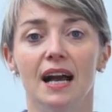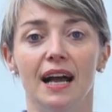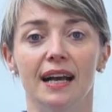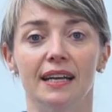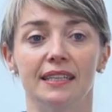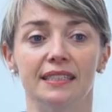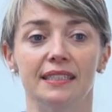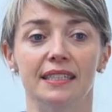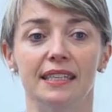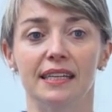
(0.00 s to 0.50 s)

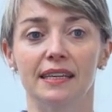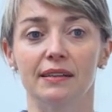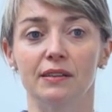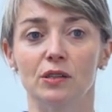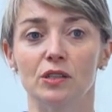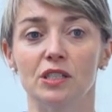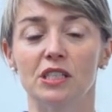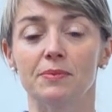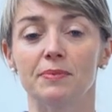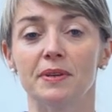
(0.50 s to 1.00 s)
And today I'm
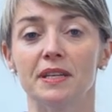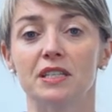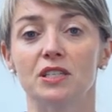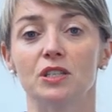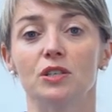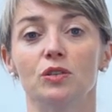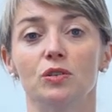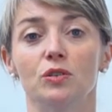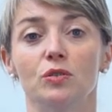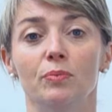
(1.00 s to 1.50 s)
going to speak
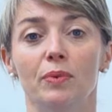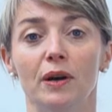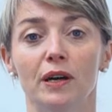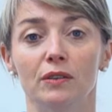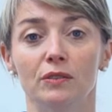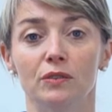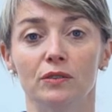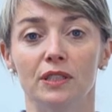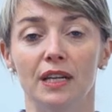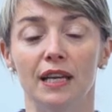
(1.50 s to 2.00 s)
to you
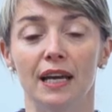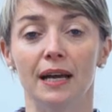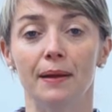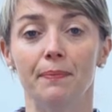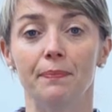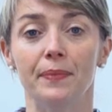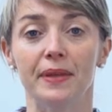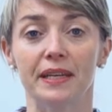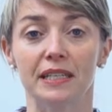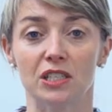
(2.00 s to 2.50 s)
about
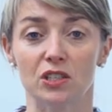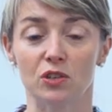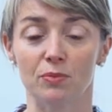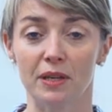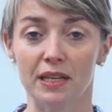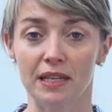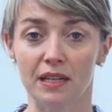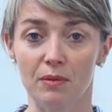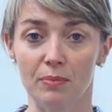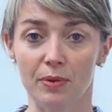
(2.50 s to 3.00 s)

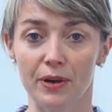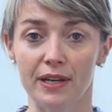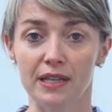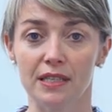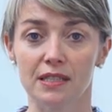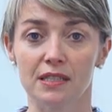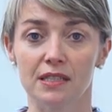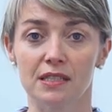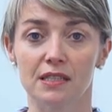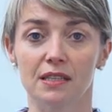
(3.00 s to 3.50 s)
instrumental
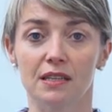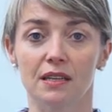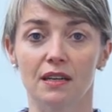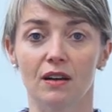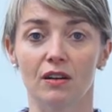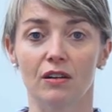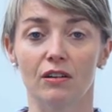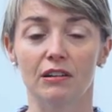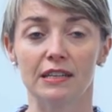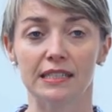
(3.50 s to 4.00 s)
births
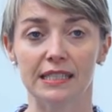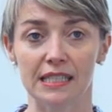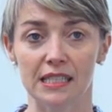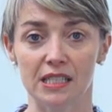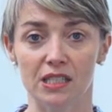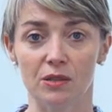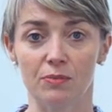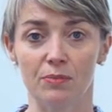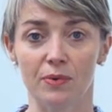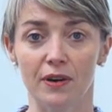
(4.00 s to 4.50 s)
or
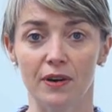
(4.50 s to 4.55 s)
assisted